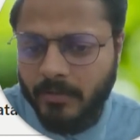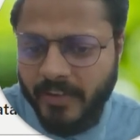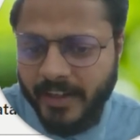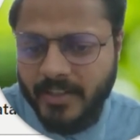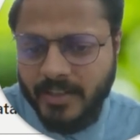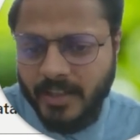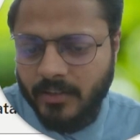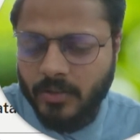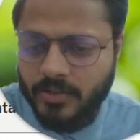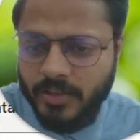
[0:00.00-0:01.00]
Wednesday,
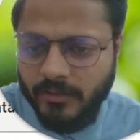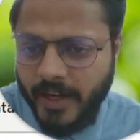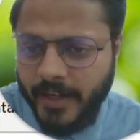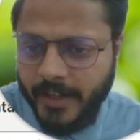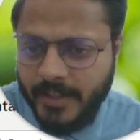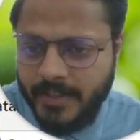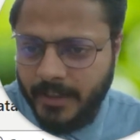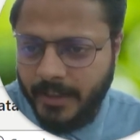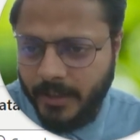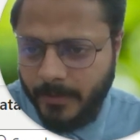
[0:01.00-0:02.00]
Thursday, Friday,
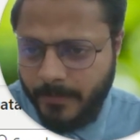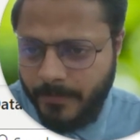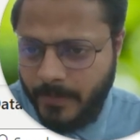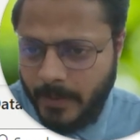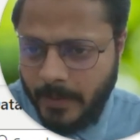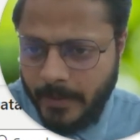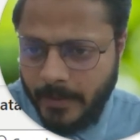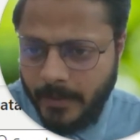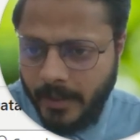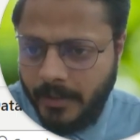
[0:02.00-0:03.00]
Saturday,
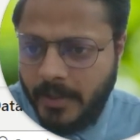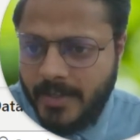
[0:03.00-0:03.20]
right?